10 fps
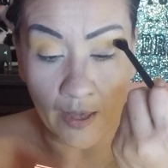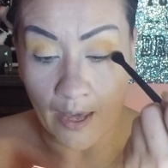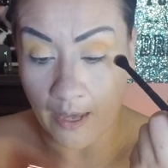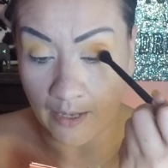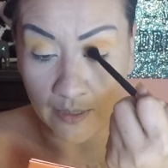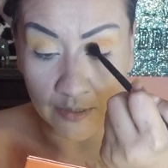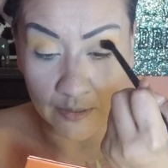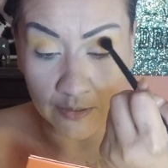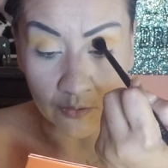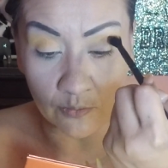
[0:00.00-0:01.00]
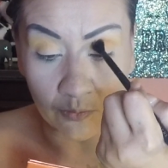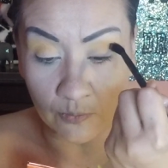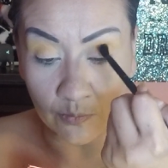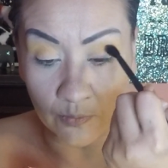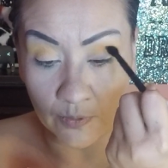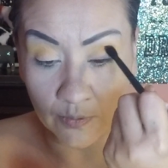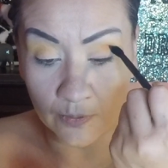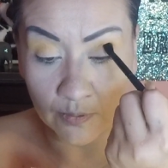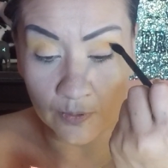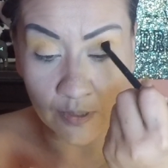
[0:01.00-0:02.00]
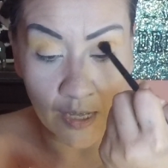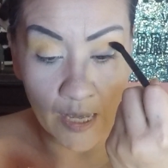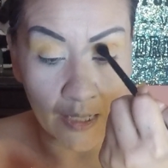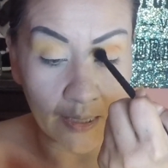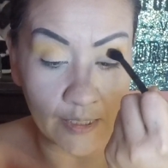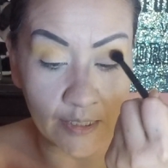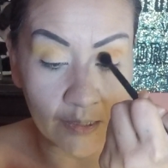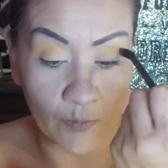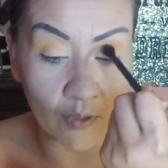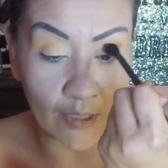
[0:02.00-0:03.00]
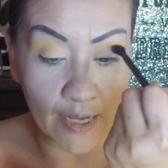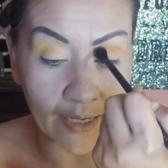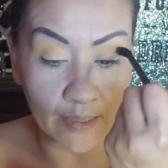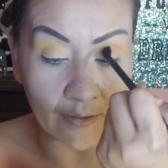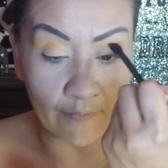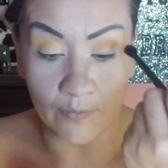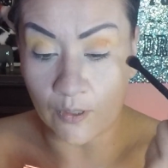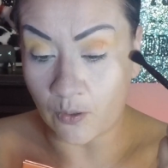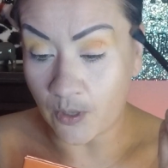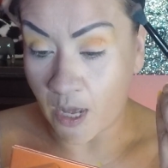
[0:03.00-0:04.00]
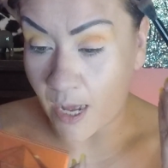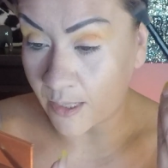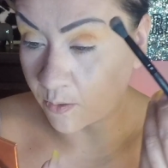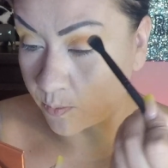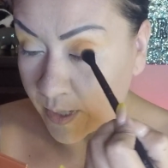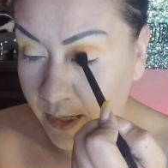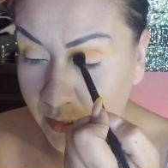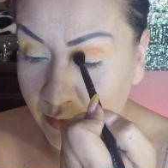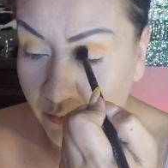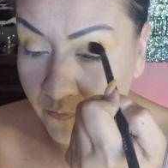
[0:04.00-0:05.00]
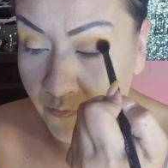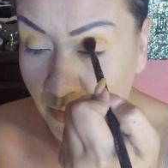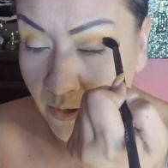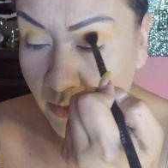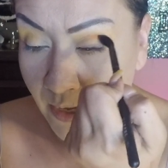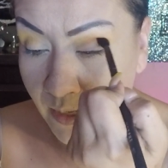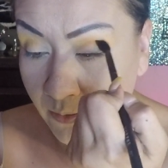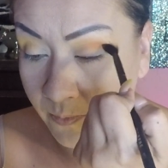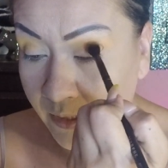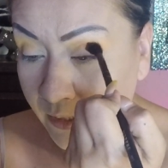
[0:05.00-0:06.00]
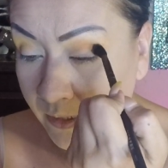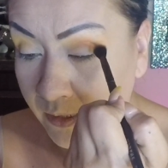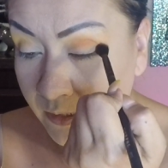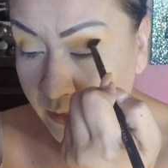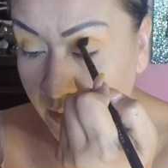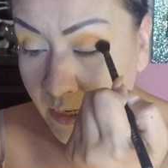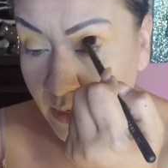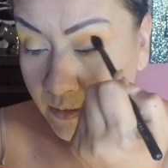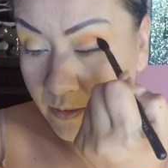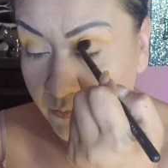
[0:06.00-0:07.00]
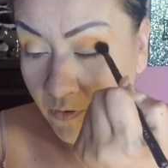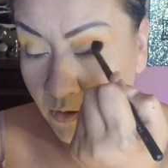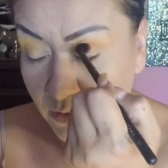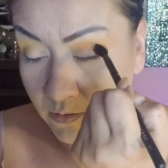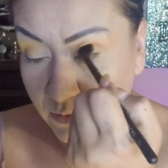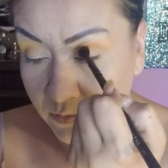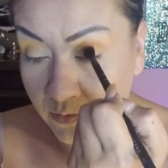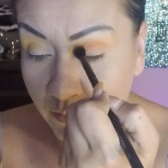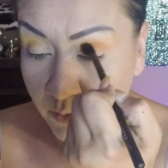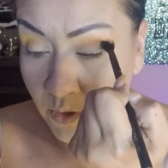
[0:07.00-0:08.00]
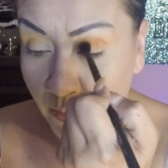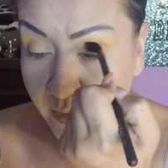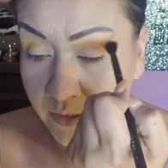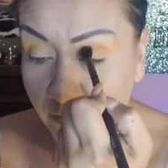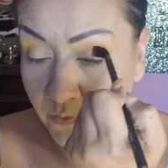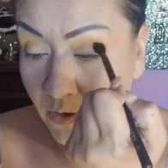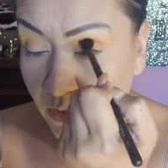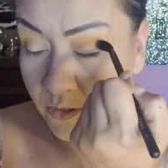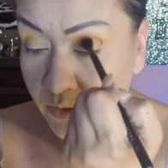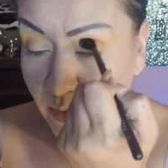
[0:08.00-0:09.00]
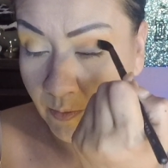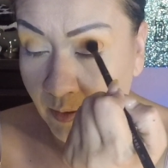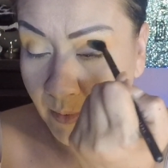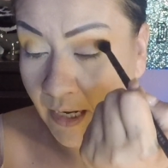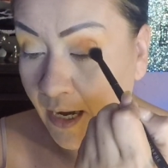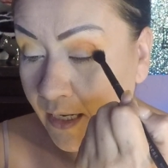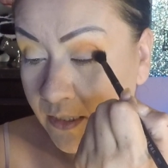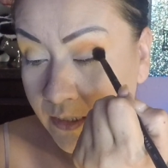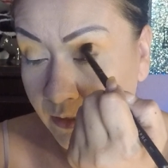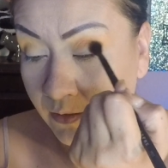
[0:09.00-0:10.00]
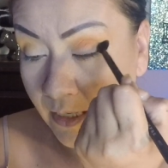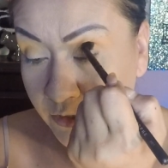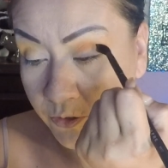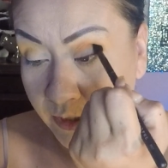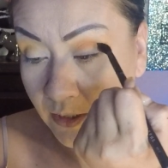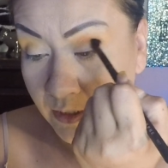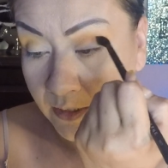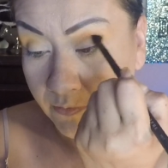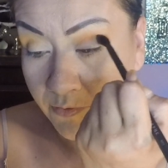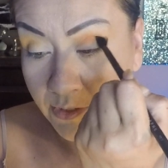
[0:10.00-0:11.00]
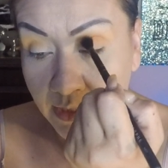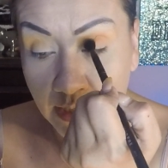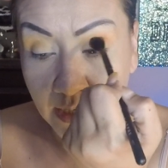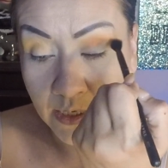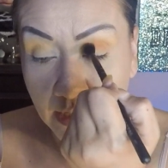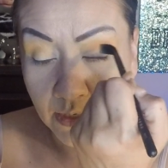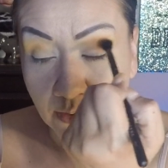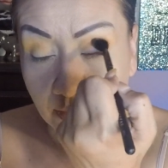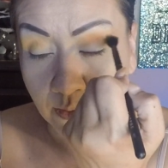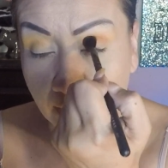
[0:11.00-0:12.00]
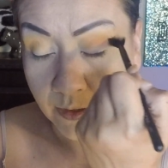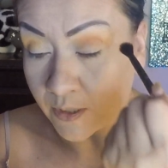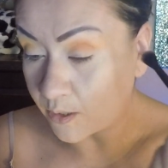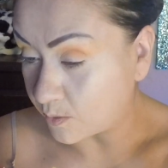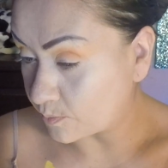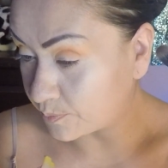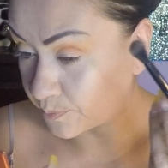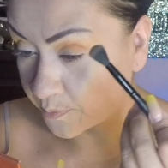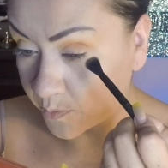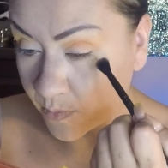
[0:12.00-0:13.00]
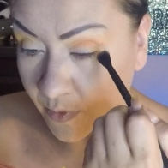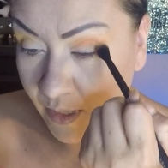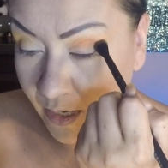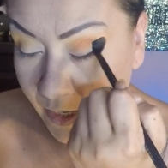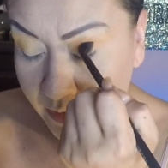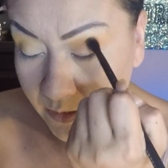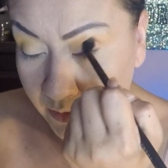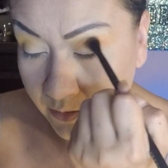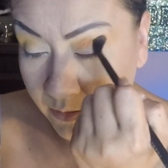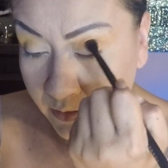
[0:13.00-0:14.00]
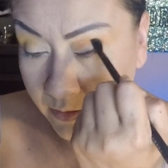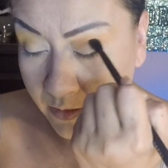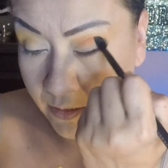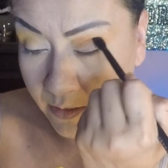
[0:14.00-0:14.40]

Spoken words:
And ooh, this is more like the, you know, the Halloween, the fall Halloween, the fall going into fall. So I want my eyes to look like tree leaves, or you know, that kind of look.